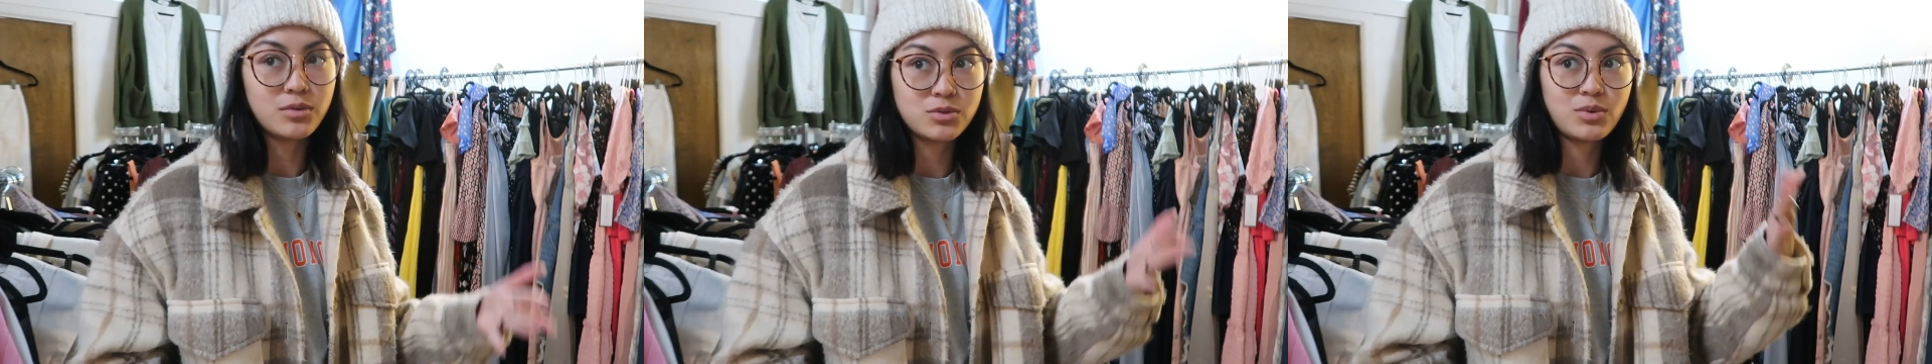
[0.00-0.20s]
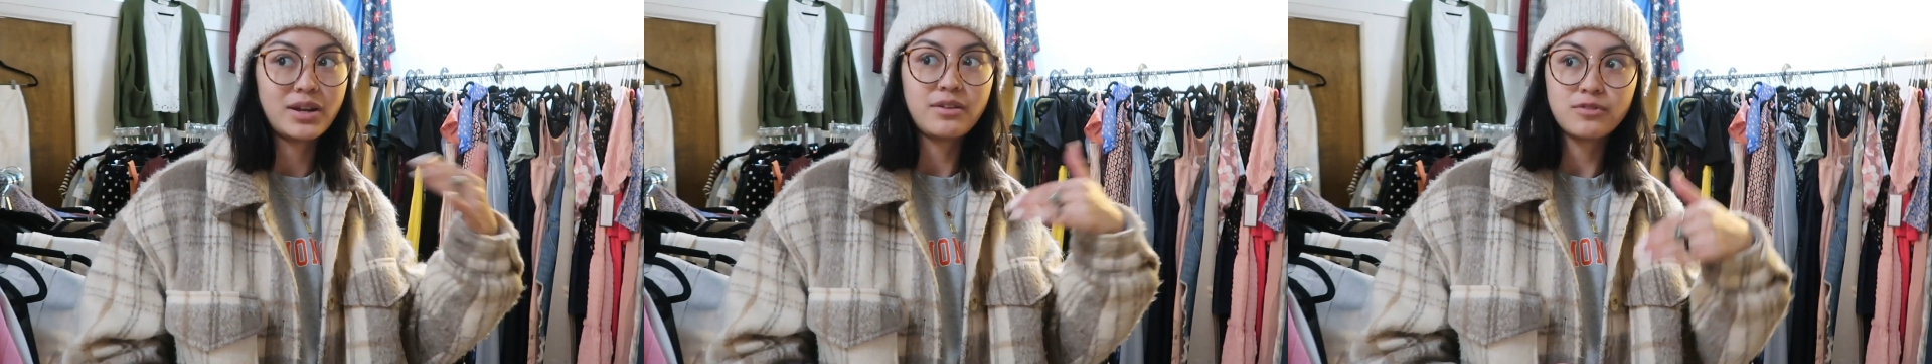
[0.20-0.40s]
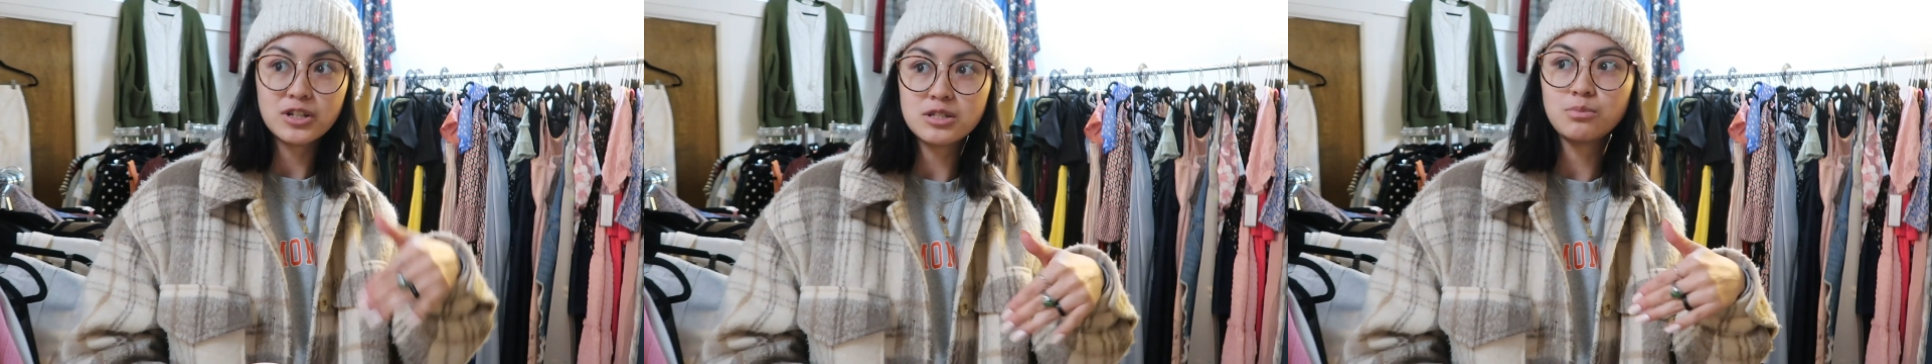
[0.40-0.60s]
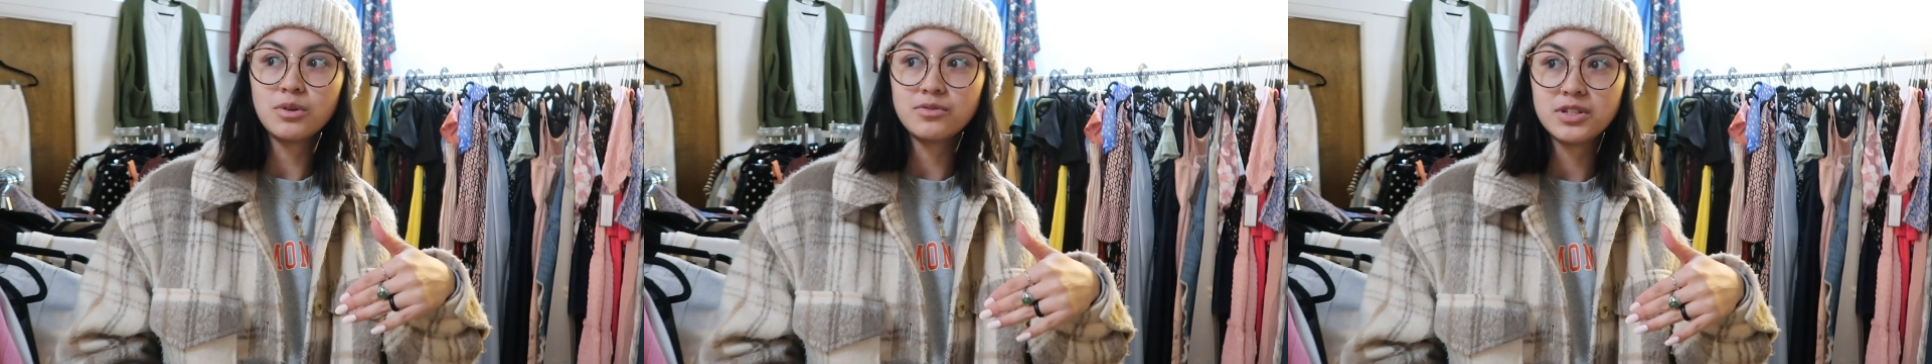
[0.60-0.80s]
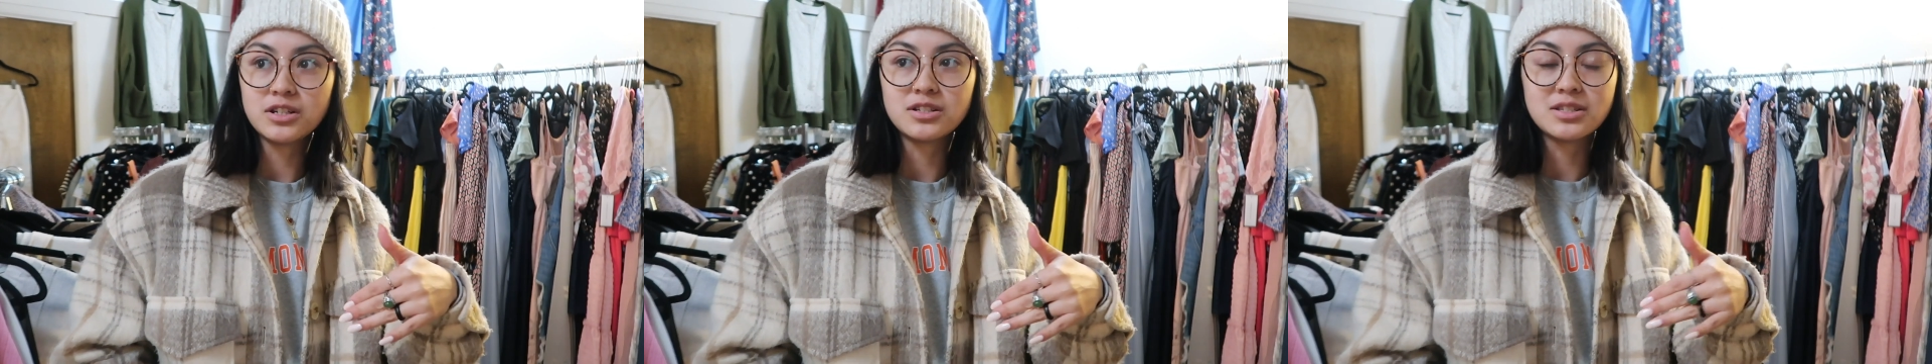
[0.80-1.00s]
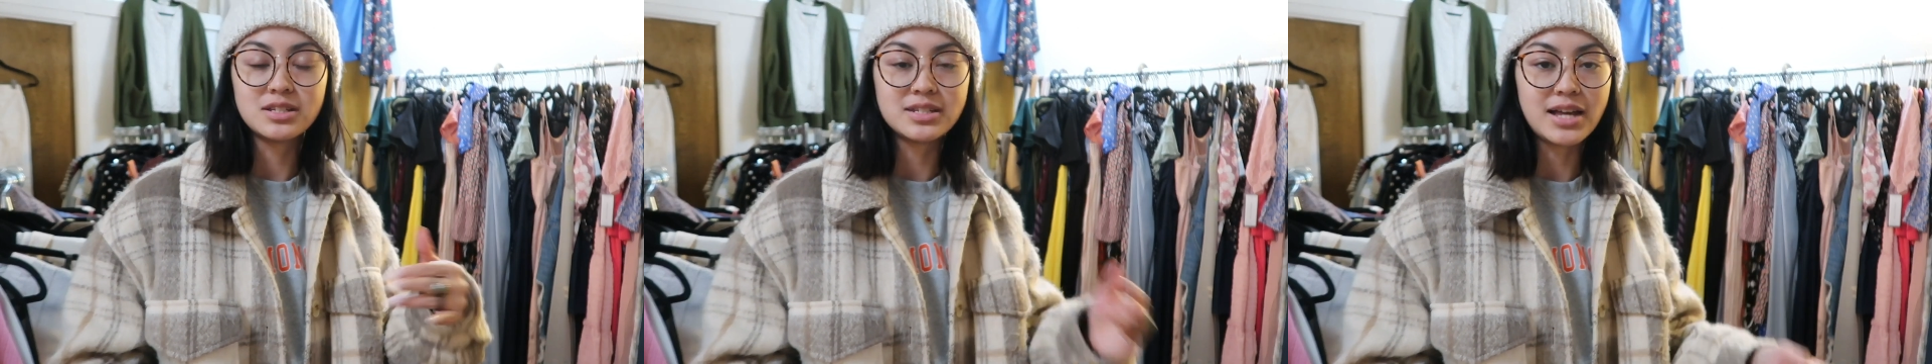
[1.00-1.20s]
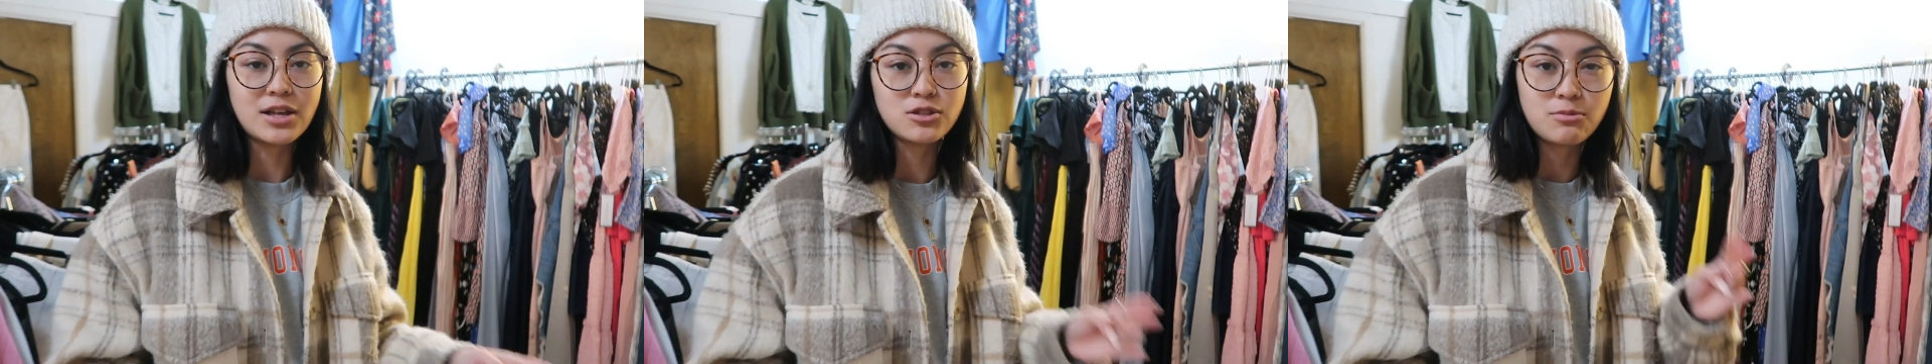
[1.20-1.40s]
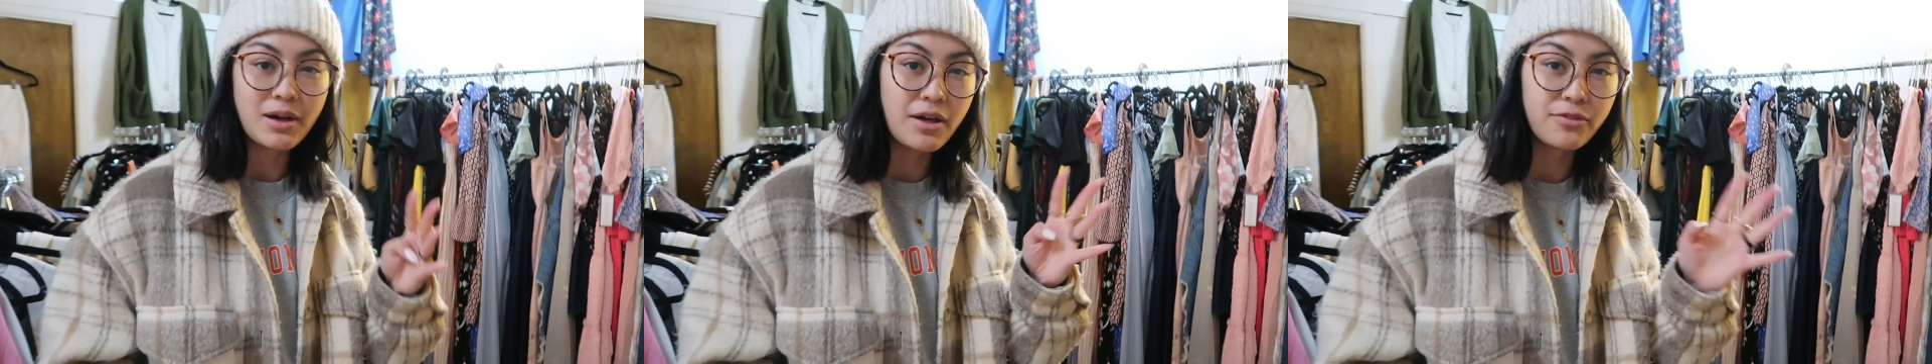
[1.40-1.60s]
It was when I first moved here to the
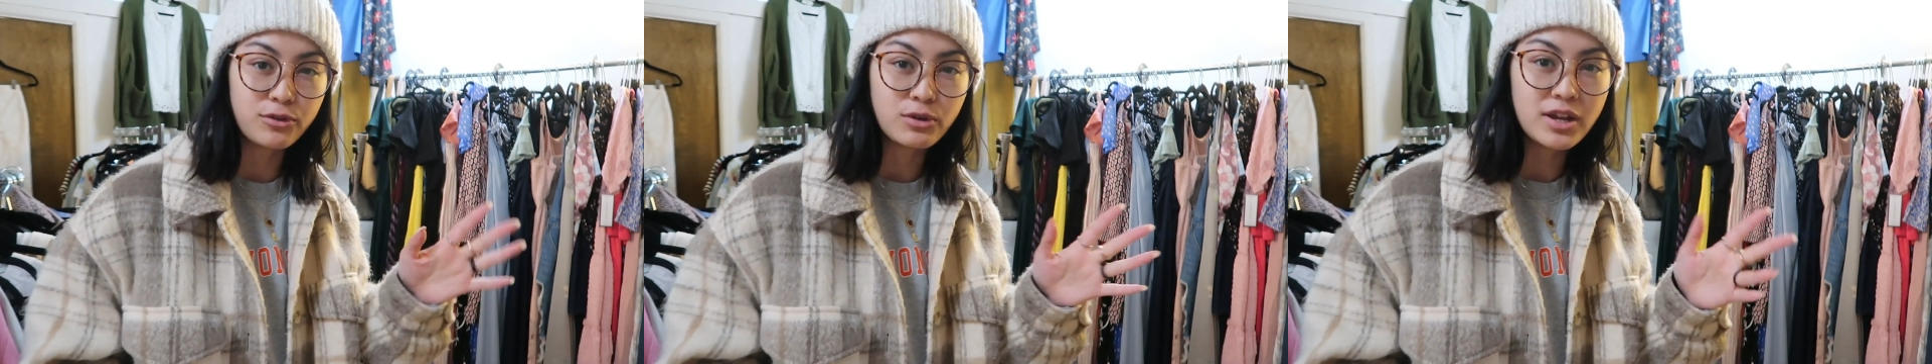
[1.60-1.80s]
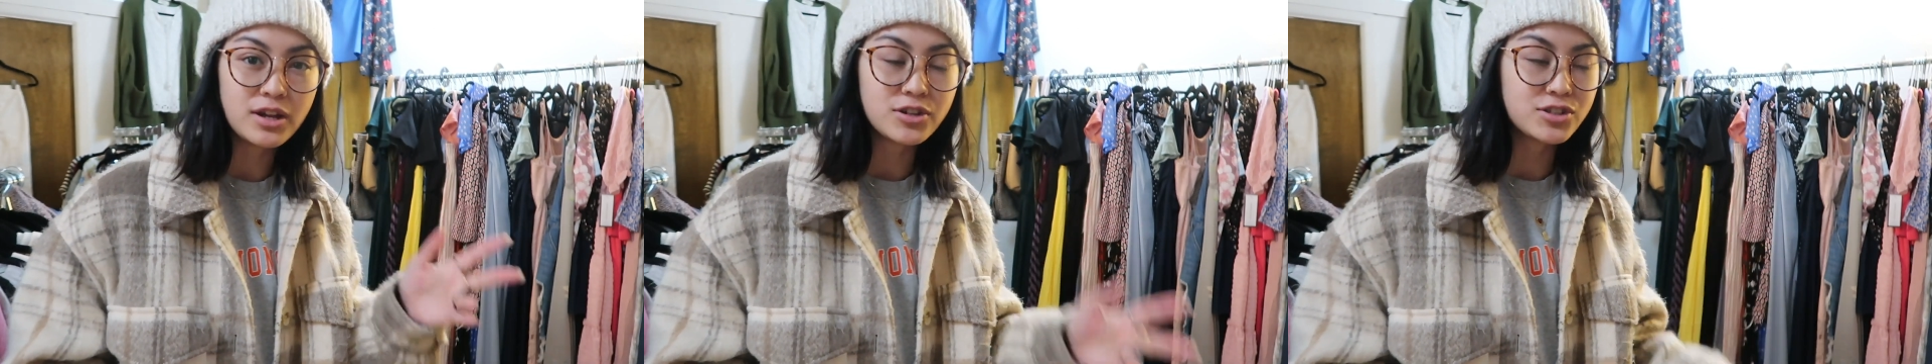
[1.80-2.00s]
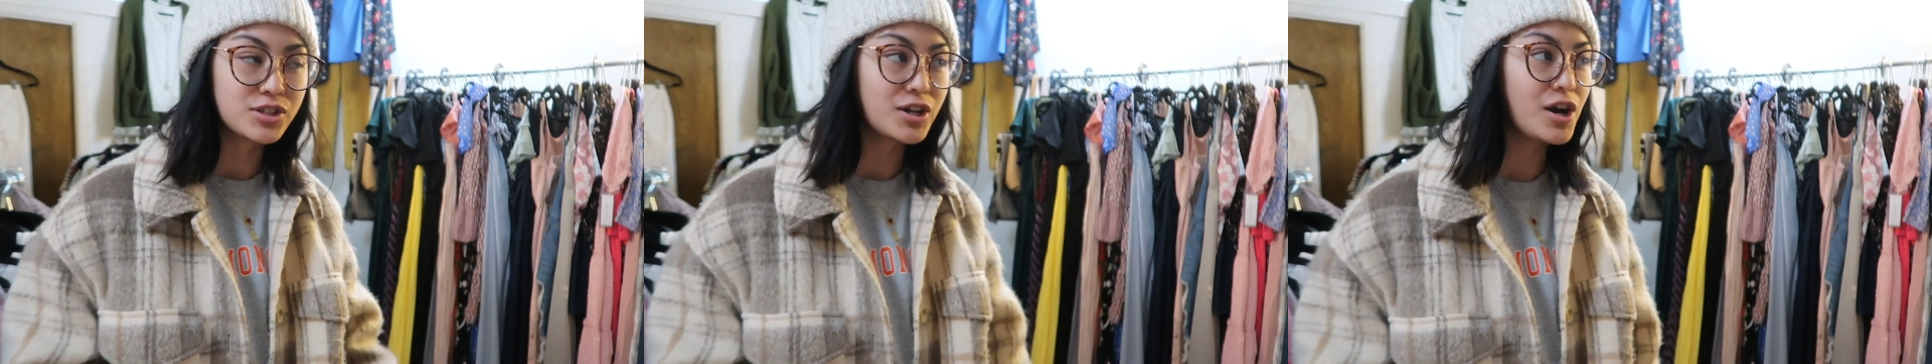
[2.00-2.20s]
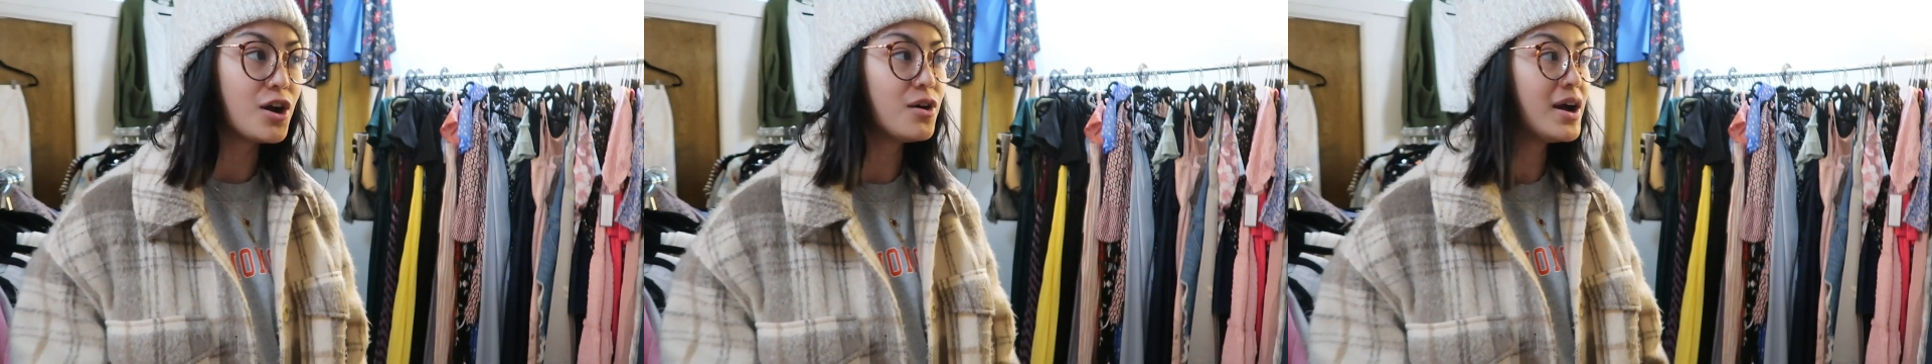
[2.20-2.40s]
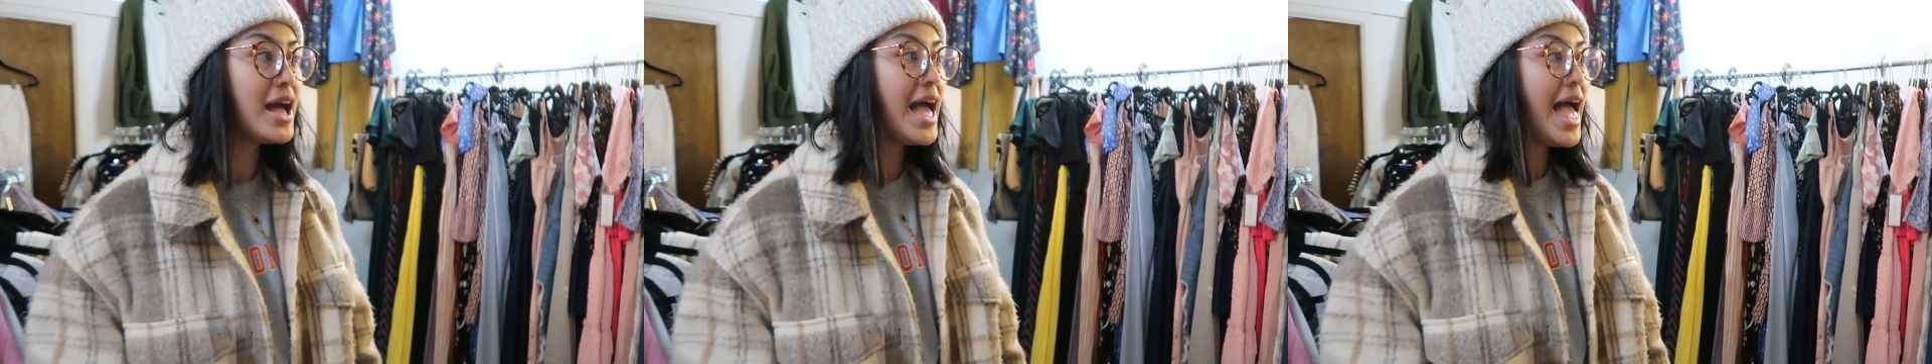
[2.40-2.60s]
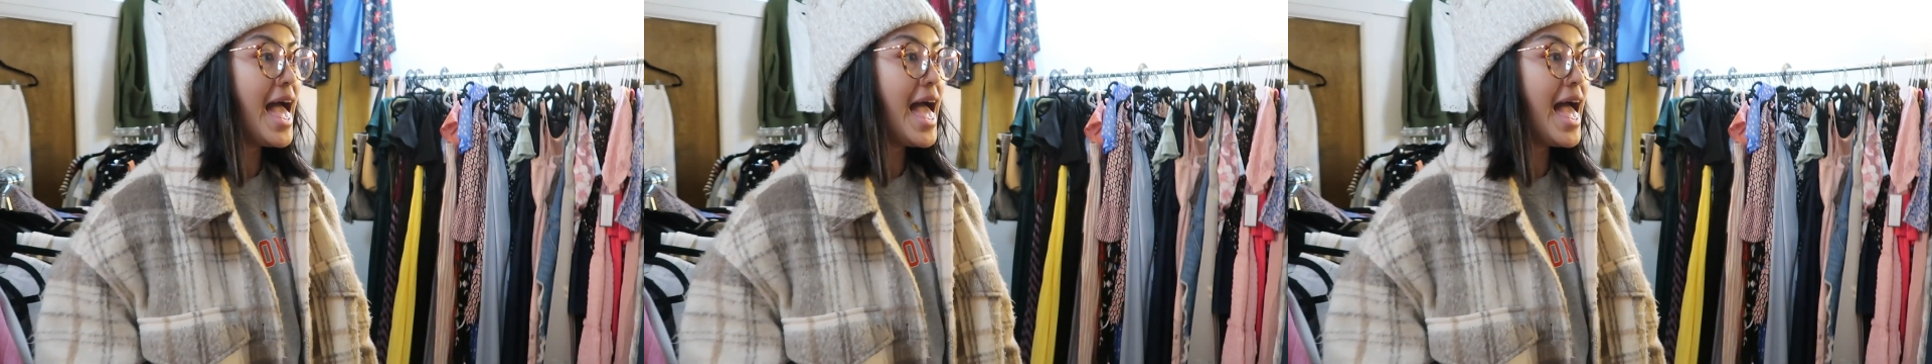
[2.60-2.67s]
Dalles about three years ago,